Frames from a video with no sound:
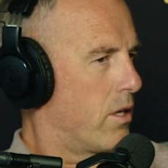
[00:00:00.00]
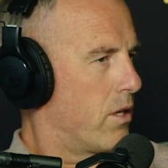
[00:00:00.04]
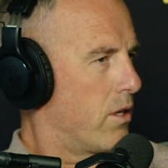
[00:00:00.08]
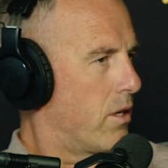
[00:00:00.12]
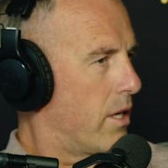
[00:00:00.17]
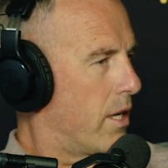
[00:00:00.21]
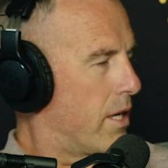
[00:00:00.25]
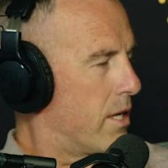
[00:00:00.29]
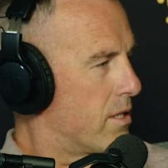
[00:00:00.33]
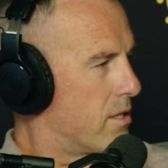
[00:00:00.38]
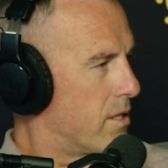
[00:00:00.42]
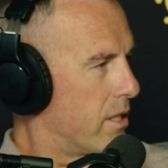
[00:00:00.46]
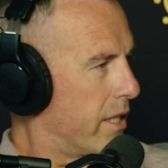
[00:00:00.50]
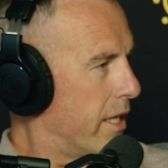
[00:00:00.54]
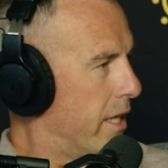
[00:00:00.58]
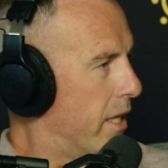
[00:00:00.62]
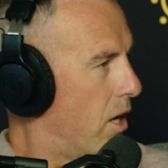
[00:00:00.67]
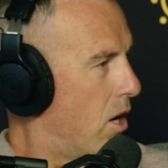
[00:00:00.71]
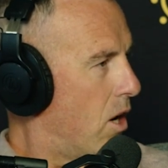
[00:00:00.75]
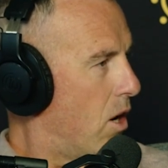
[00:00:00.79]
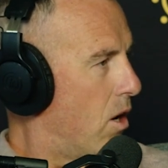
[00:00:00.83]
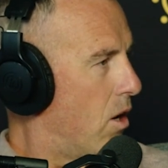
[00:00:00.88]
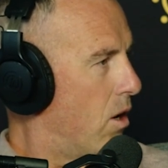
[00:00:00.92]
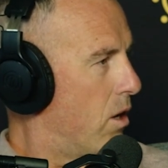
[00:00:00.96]
days that get
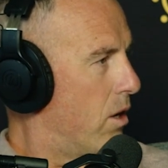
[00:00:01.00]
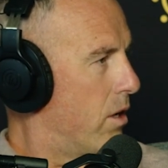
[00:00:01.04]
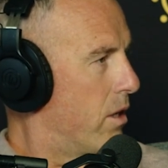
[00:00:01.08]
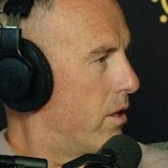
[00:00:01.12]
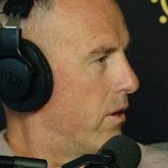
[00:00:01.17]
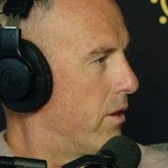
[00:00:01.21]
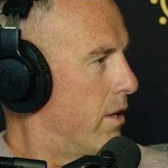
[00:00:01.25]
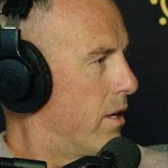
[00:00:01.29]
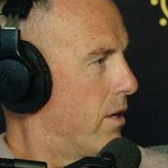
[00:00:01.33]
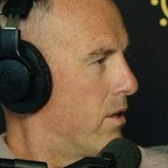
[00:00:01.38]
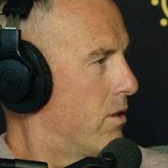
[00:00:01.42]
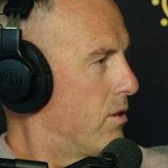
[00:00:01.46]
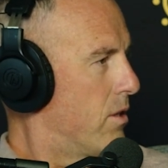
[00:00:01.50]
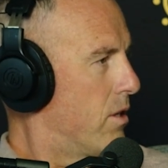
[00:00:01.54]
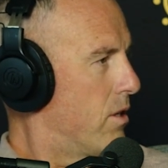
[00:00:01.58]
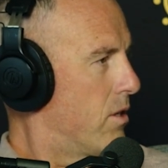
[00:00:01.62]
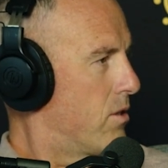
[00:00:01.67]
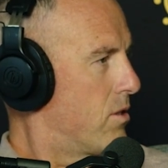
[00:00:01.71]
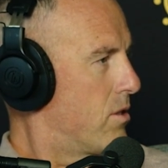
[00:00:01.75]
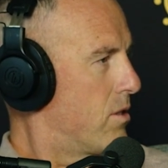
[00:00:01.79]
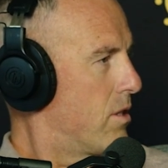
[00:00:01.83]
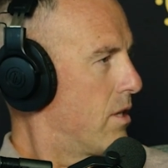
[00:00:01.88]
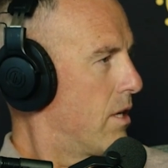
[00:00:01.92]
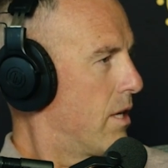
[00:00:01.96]
hard, and
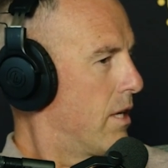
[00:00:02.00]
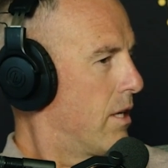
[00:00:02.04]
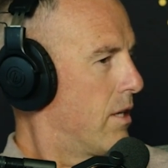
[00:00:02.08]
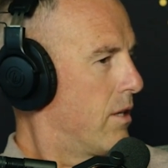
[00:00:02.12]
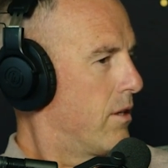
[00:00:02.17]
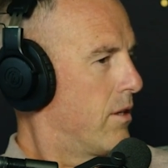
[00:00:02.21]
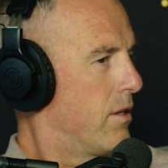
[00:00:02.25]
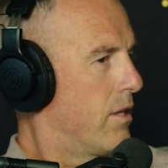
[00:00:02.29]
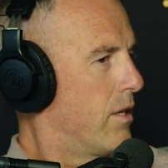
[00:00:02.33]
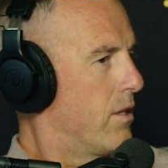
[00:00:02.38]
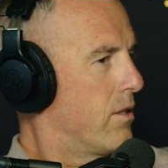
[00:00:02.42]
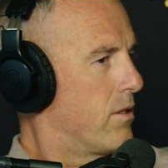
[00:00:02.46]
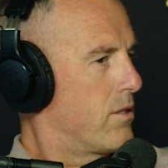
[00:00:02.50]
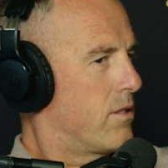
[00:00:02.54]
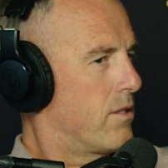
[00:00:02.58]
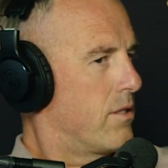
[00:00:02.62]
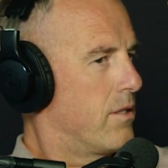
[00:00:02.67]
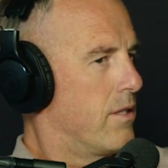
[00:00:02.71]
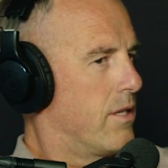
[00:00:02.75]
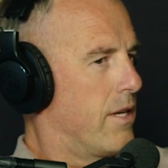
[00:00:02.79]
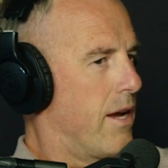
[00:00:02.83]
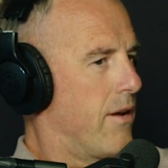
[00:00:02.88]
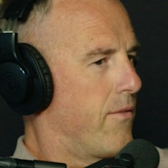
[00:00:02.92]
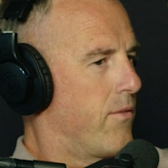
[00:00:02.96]
there's
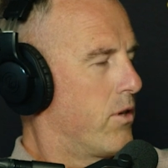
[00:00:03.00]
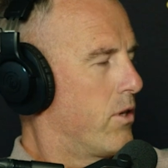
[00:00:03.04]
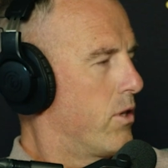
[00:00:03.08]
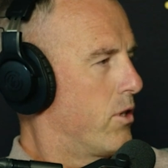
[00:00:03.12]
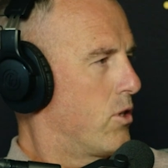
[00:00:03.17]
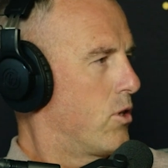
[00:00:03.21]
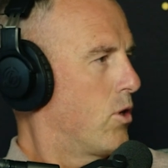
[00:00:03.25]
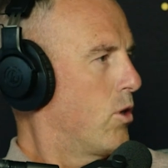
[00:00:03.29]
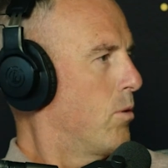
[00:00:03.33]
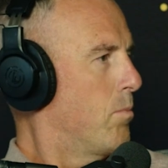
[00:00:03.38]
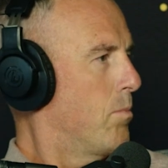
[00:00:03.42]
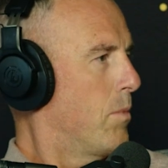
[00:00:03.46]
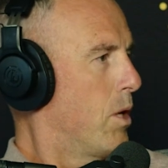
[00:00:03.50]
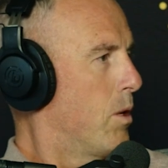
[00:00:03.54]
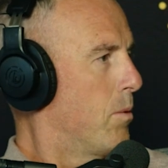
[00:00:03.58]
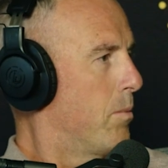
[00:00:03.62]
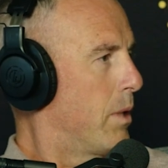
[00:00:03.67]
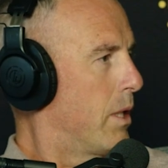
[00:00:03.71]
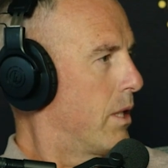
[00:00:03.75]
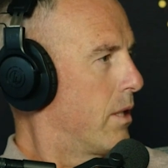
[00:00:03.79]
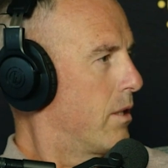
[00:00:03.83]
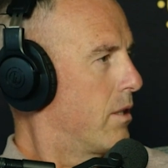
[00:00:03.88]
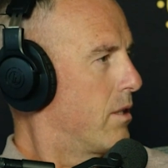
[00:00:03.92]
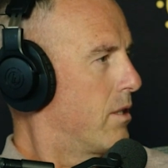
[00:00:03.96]
never a dull
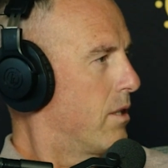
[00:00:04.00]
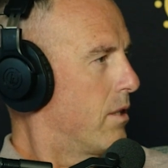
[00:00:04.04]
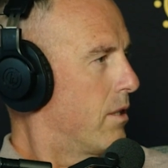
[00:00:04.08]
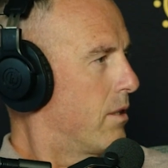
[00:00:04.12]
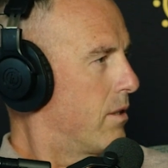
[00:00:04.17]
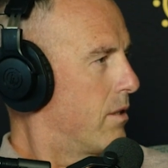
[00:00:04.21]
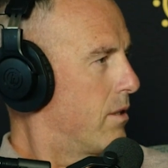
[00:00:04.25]
moment, to